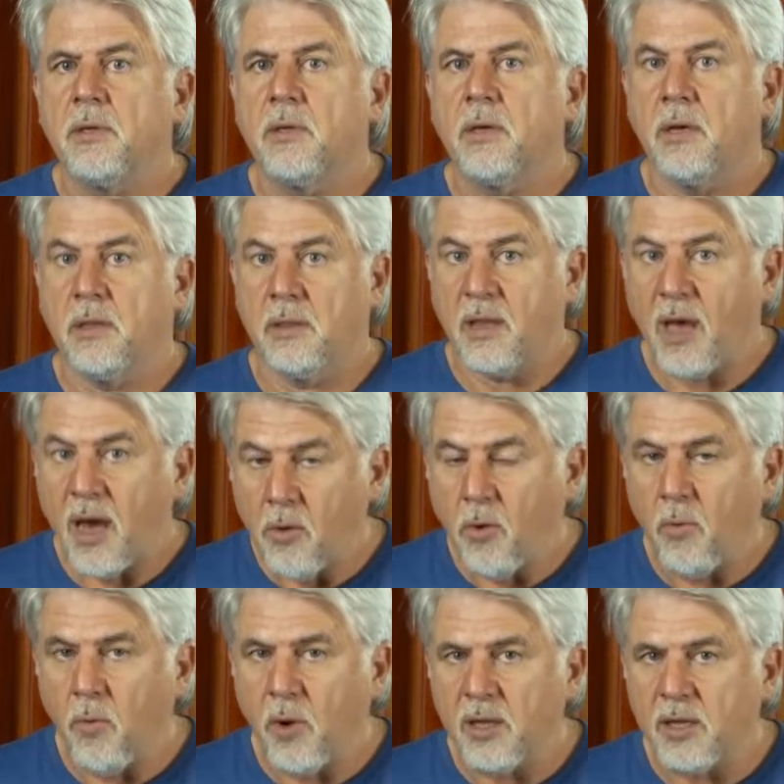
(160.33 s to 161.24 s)
And they
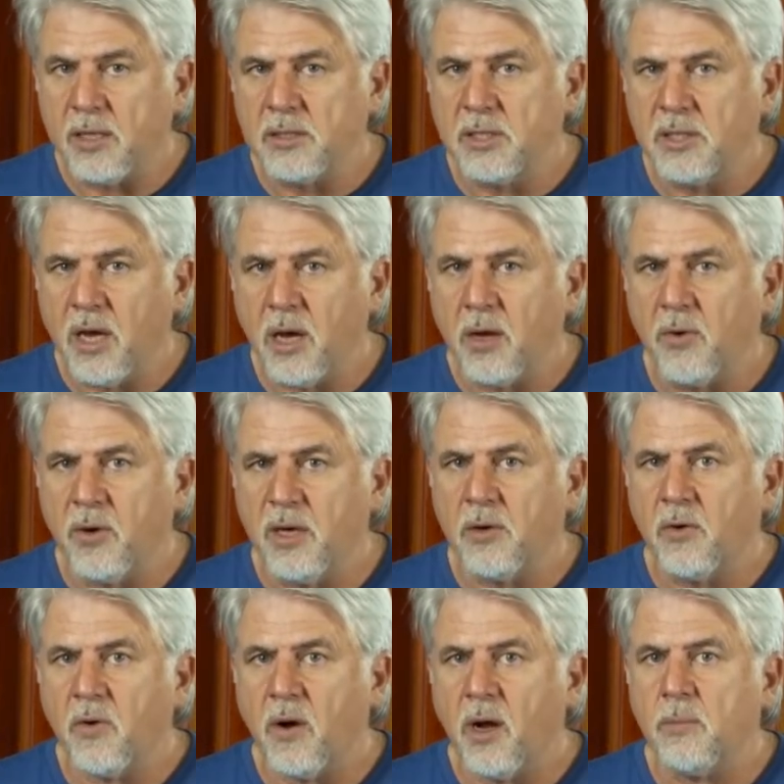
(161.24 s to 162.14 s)
were willing to go to
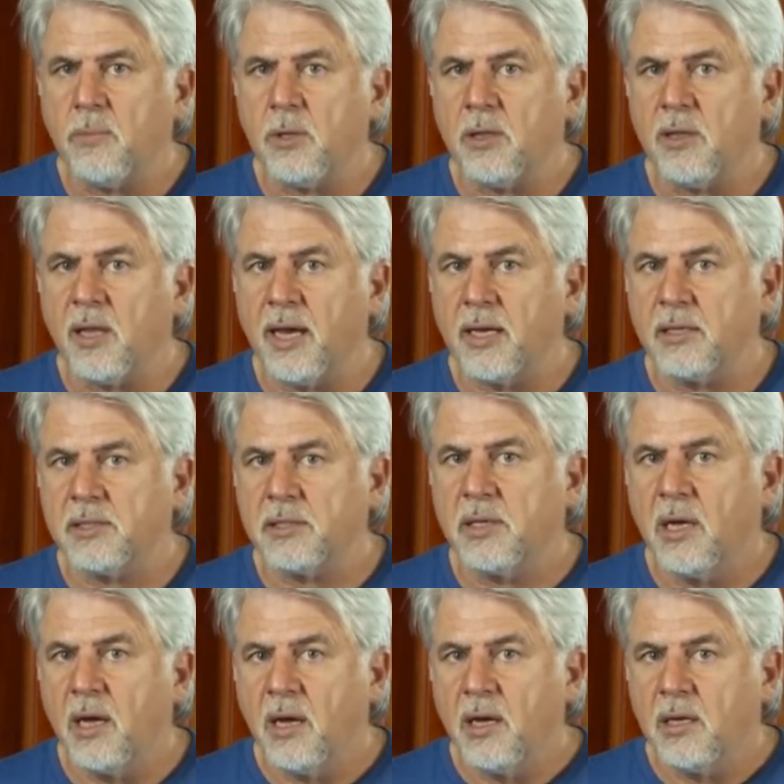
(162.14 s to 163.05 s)
incredible lengths
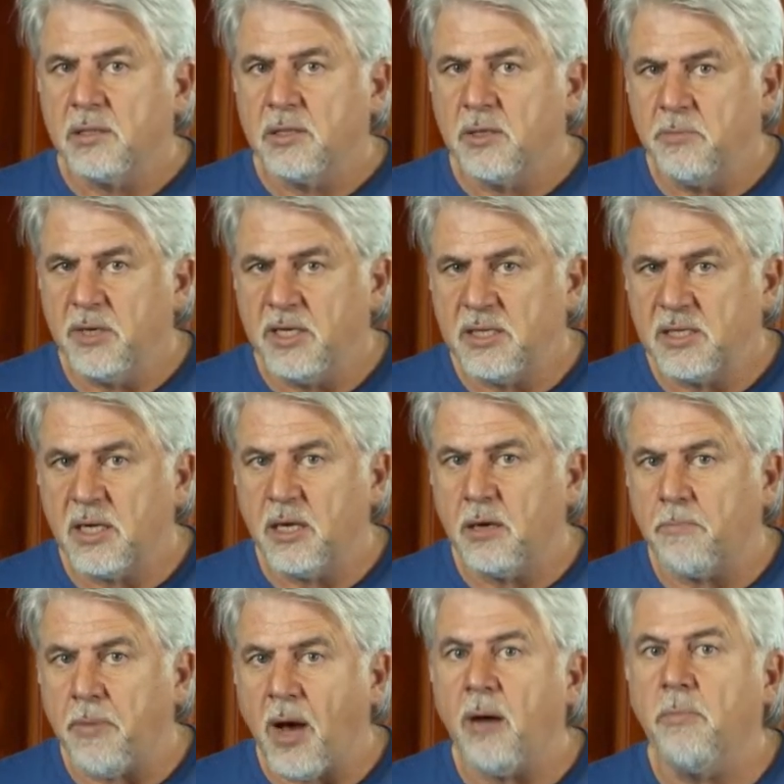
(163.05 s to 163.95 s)
to be
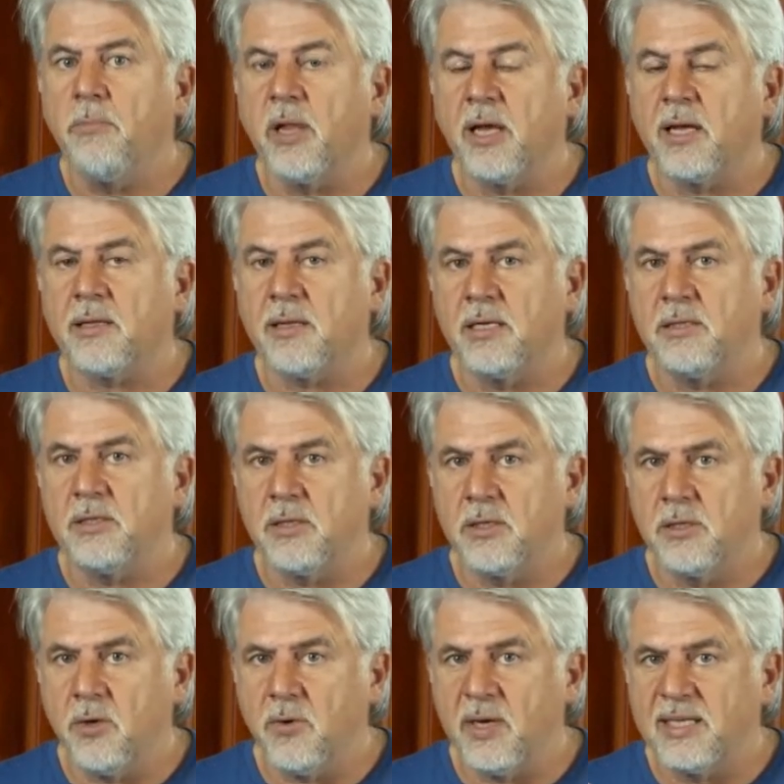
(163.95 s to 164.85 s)
seen publicly to
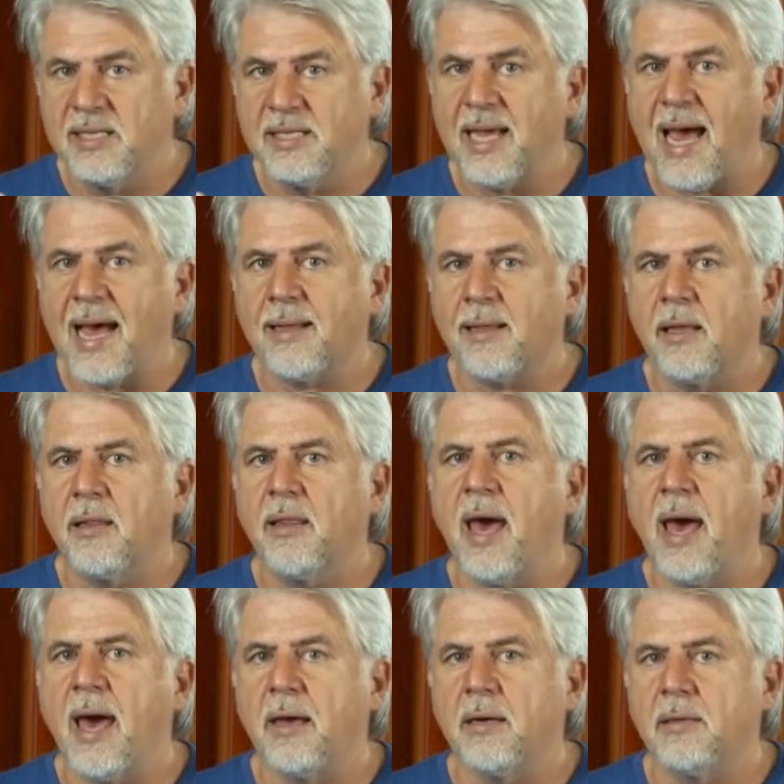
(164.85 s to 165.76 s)
do exactly
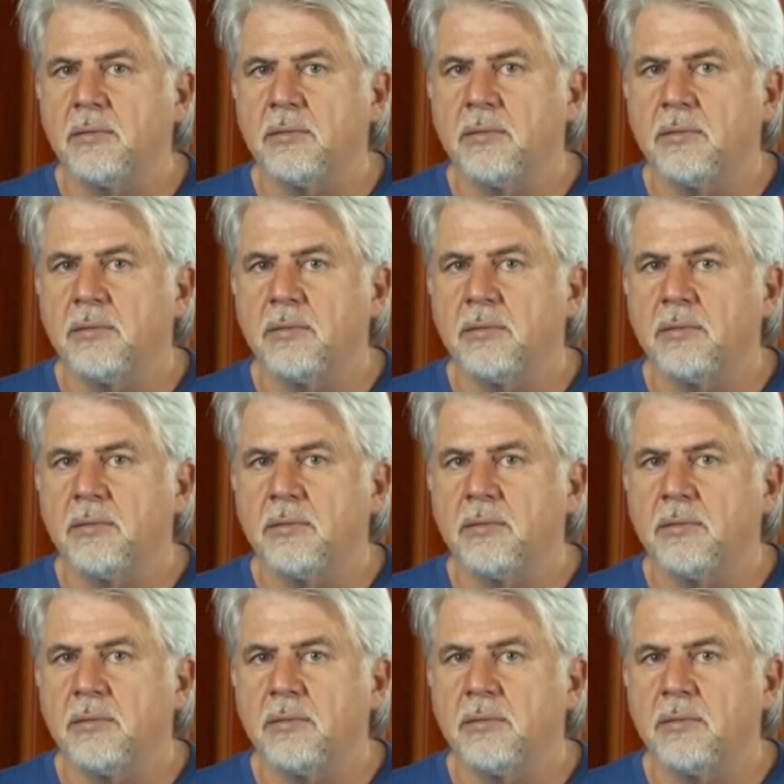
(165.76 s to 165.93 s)
that.